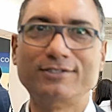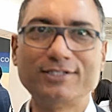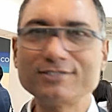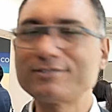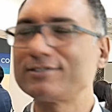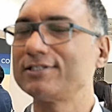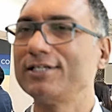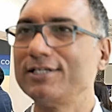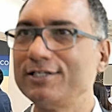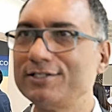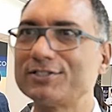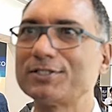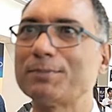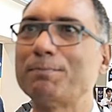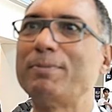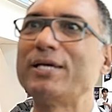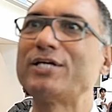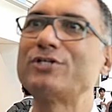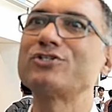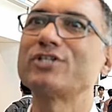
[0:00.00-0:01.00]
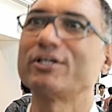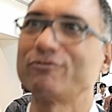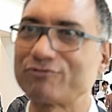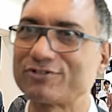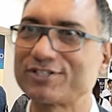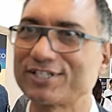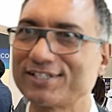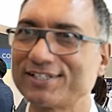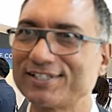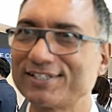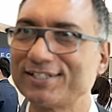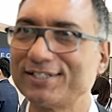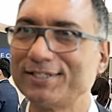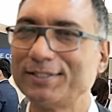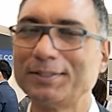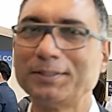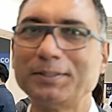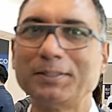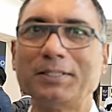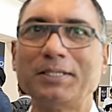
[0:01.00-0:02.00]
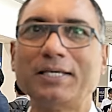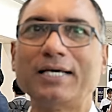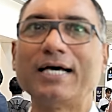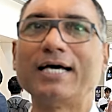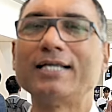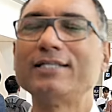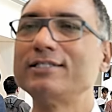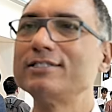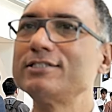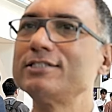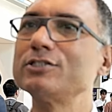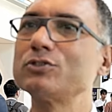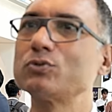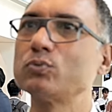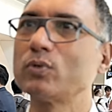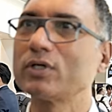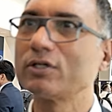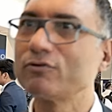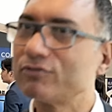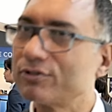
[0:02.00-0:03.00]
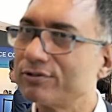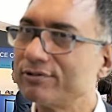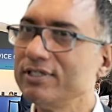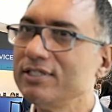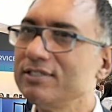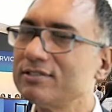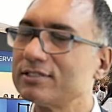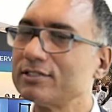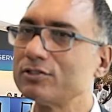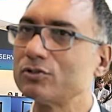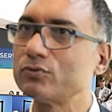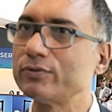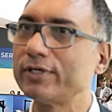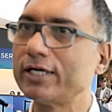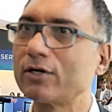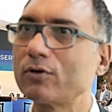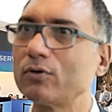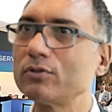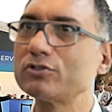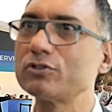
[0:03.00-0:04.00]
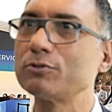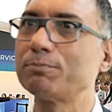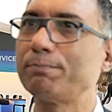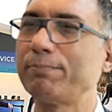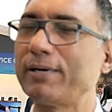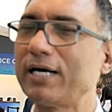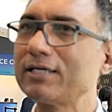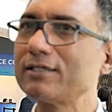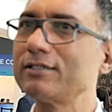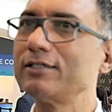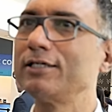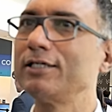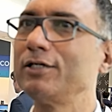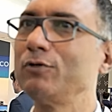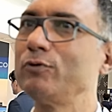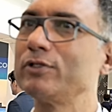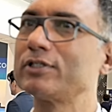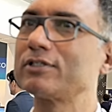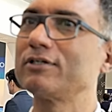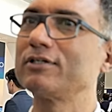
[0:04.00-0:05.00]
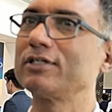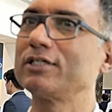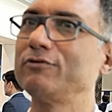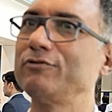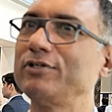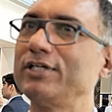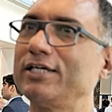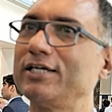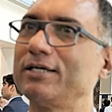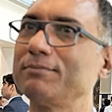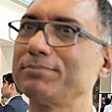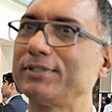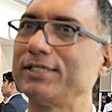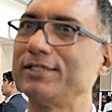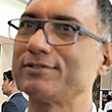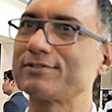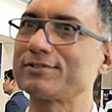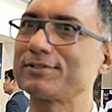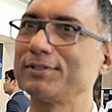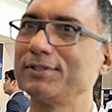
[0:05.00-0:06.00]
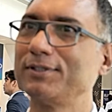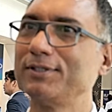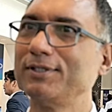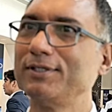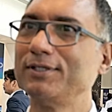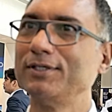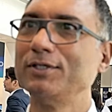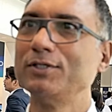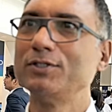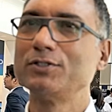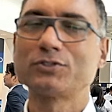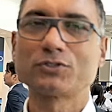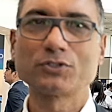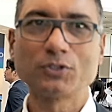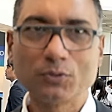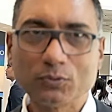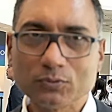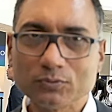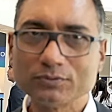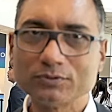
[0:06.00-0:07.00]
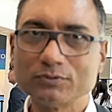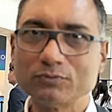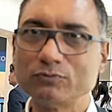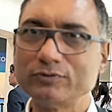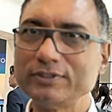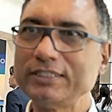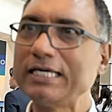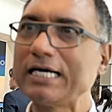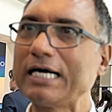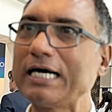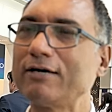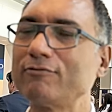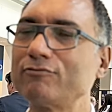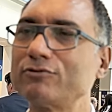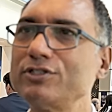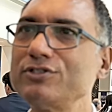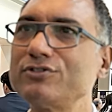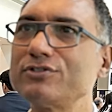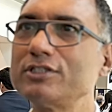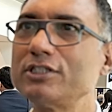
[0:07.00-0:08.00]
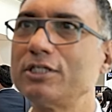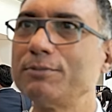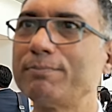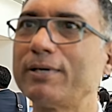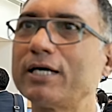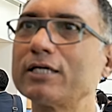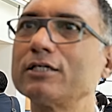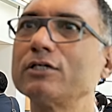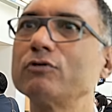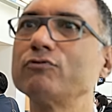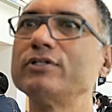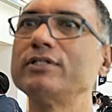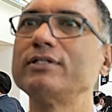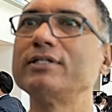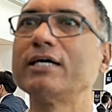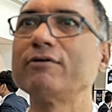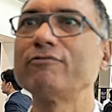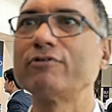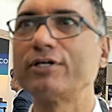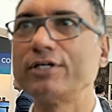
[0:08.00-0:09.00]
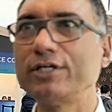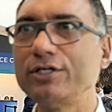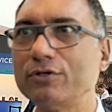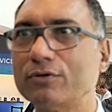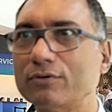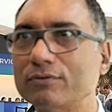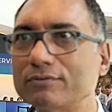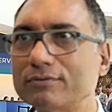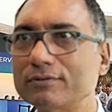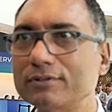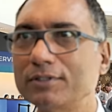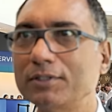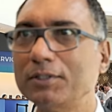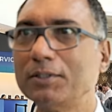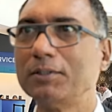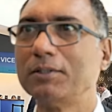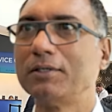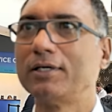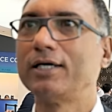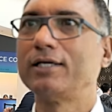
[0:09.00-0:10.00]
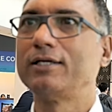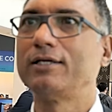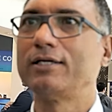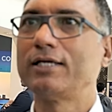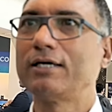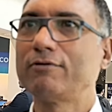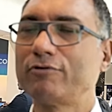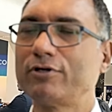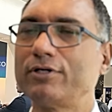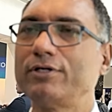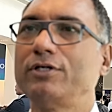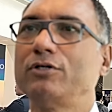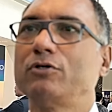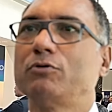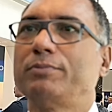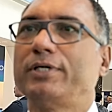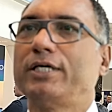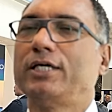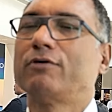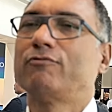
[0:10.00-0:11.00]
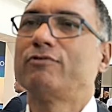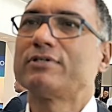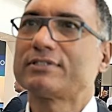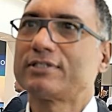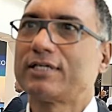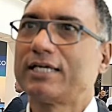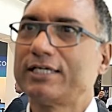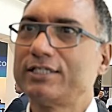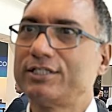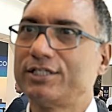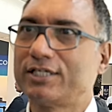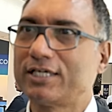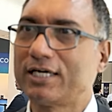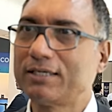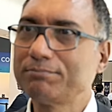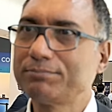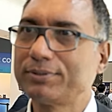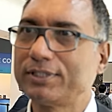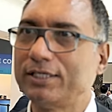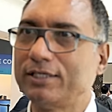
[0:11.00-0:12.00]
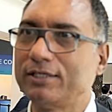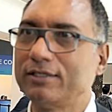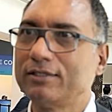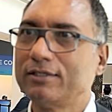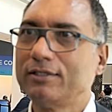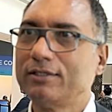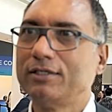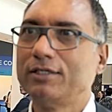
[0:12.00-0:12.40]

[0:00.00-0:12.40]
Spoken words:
This is a big shift. And this is one of the reasons we are also partnering with connectivity companies. So we have recently partnered with Navarino, and Navarino, being a vessel IT company,